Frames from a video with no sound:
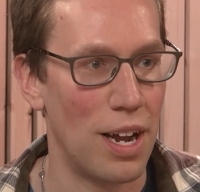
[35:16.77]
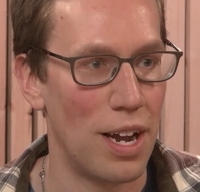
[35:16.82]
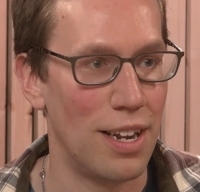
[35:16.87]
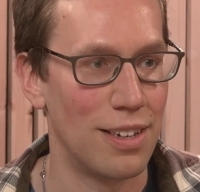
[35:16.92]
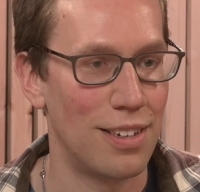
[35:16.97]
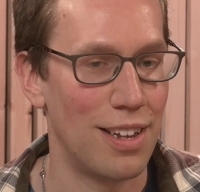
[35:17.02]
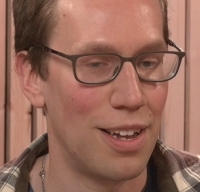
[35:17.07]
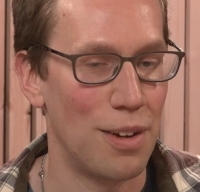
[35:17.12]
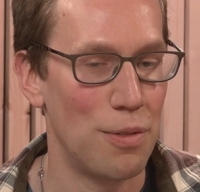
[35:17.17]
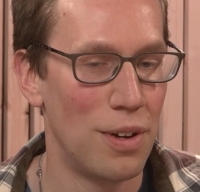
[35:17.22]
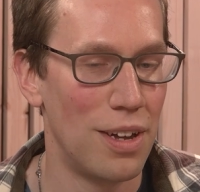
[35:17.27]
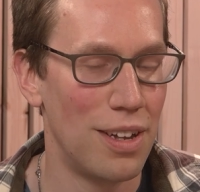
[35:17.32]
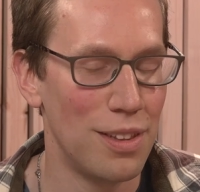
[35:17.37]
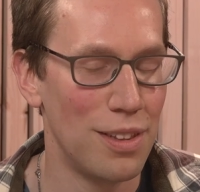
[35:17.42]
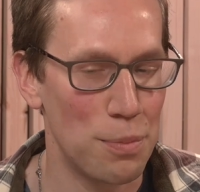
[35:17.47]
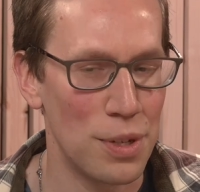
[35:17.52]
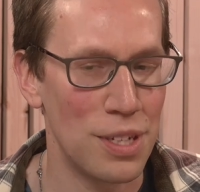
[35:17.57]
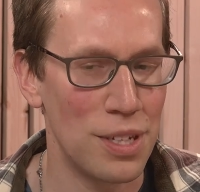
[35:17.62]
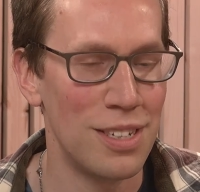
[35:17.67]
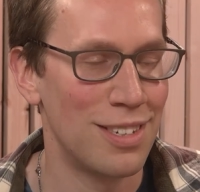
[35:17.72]
And it's like, well, the
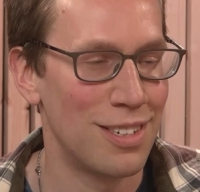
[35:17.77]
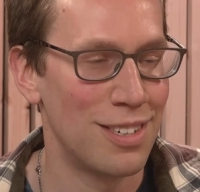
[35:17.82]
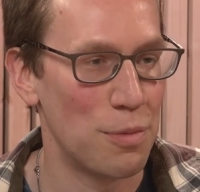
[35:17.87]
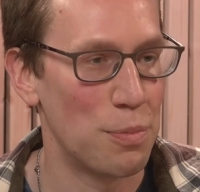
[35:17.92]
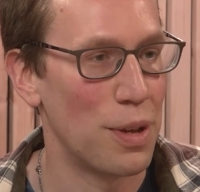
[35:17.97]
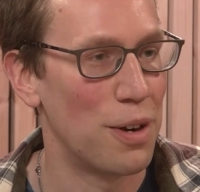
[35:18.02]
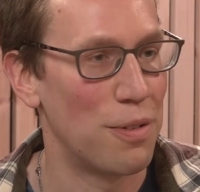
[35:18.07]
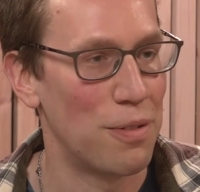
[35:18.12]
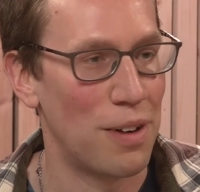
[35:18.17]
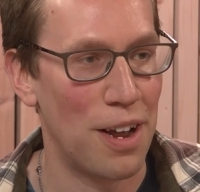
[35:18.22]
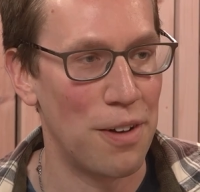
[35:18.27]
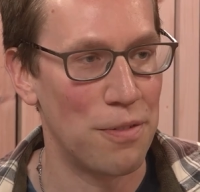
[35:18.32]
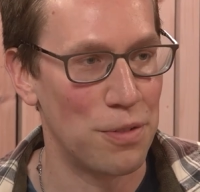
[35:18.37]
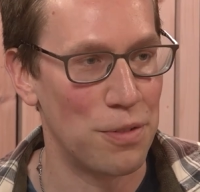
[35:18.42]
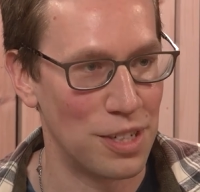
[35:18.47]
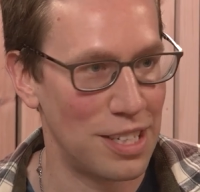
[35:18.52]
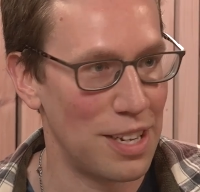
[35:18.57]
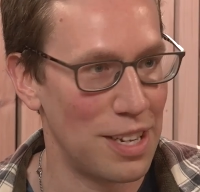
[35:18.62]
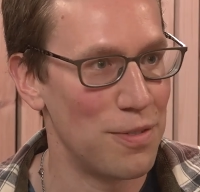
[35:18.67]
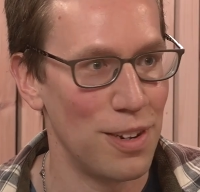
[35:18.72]
business has been around for
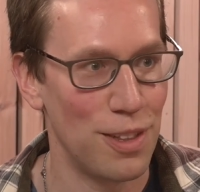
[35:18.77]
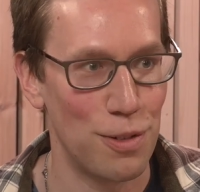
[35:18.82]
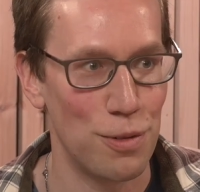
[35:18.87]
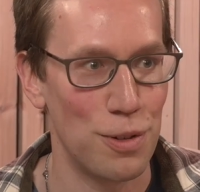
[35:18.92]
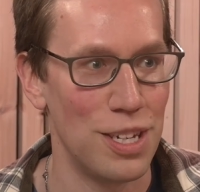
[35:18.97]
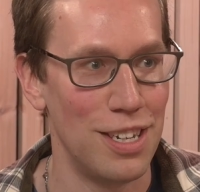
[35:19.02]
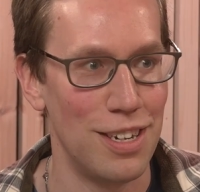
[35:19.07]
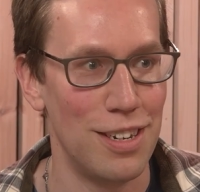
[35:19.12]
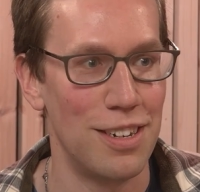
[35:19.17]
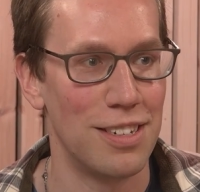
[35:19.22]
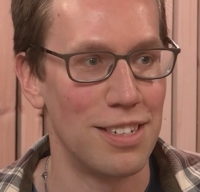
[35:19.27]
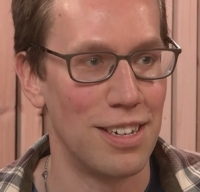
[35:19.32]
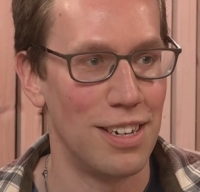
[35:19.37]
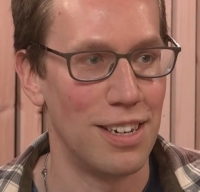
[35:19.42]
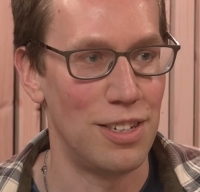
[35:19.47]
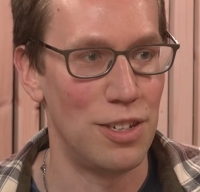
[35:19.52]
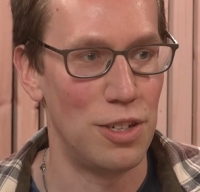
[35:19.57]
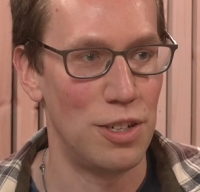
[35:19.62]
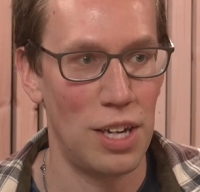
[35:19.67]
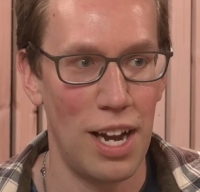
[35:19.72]
73 years and
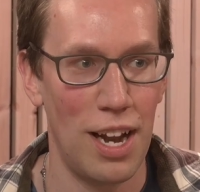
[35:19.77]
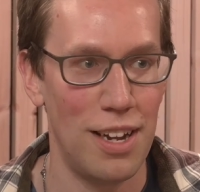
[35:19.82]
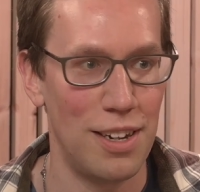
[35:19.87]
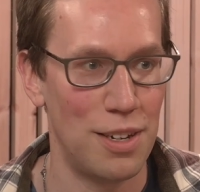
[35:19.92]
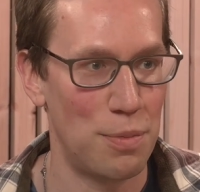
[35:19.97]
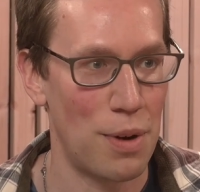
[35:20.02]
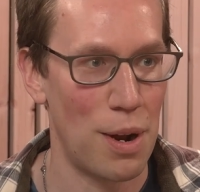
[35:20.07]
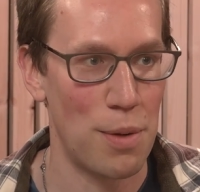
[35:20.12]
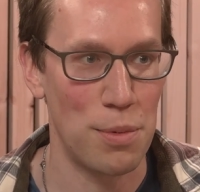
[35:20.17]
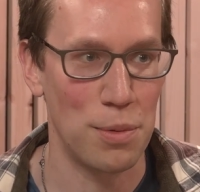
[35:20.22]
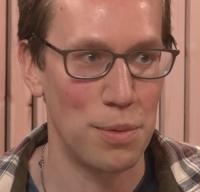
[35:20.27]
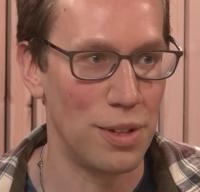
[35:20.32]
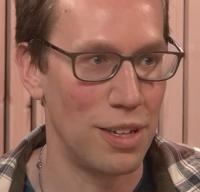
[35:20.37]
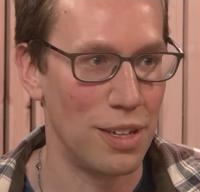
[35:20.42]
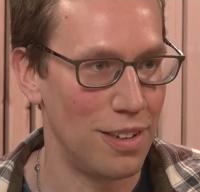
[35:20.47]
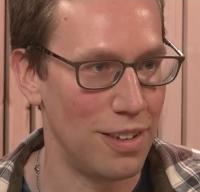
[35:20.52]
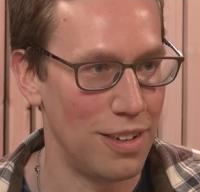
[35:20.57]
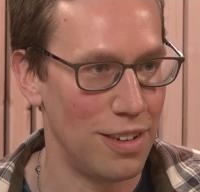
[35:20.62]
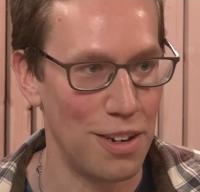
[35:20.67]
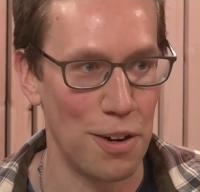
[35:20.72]
it's changed
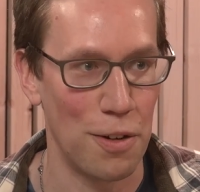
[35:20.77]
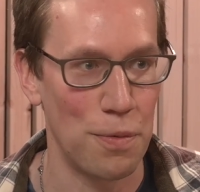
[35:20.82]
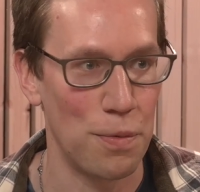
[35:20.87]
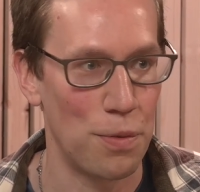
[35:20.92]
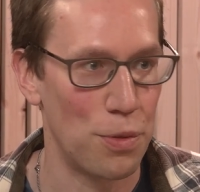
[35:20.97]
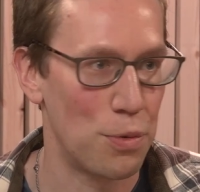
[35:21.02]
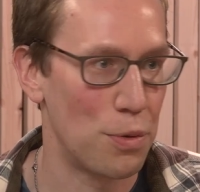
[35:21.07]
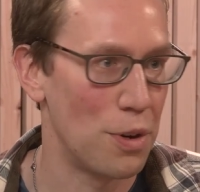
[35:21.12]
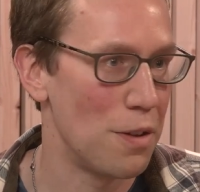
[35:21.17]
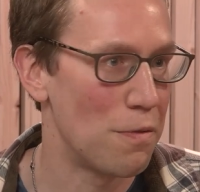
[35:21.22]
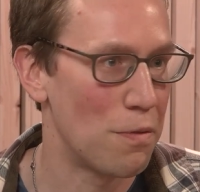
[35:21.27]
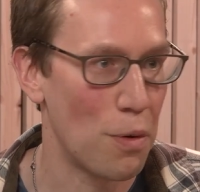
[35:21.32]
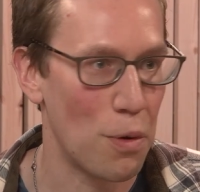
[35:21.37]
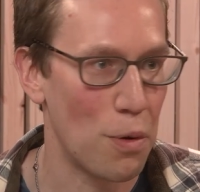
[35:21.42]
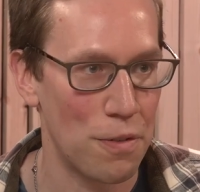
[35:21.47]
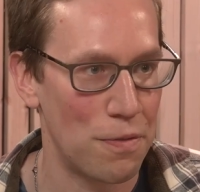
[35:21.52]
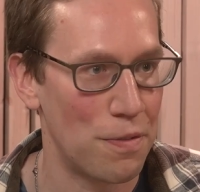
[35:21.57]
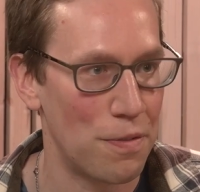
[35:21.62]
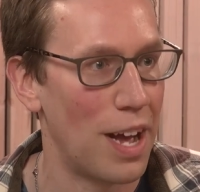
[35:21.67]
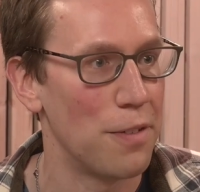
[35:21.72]
probably, you know, three,
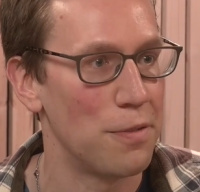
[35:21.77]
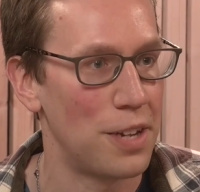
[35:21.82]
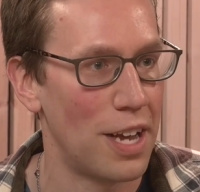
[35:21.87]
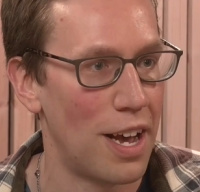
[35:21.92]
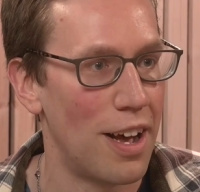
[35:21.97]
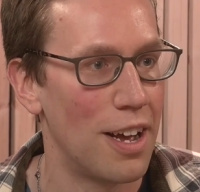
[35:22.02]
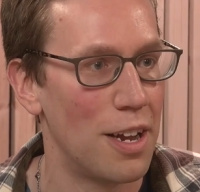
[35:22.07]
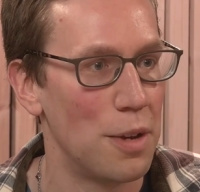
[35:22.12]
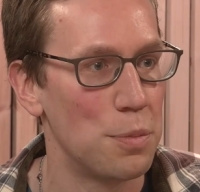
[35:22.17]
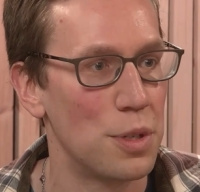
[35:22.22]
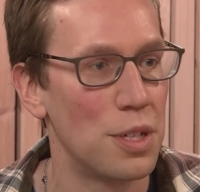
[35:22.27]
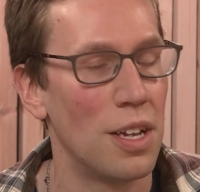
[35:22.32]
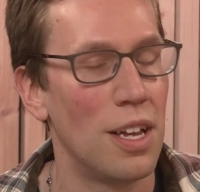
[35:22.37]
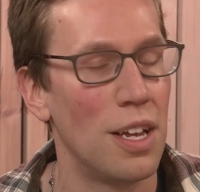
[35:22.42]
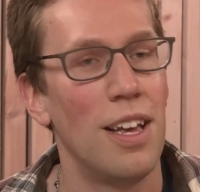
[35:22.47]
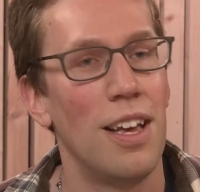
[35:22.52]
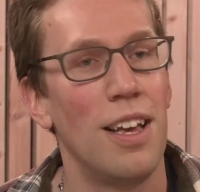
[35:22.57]
four, five times.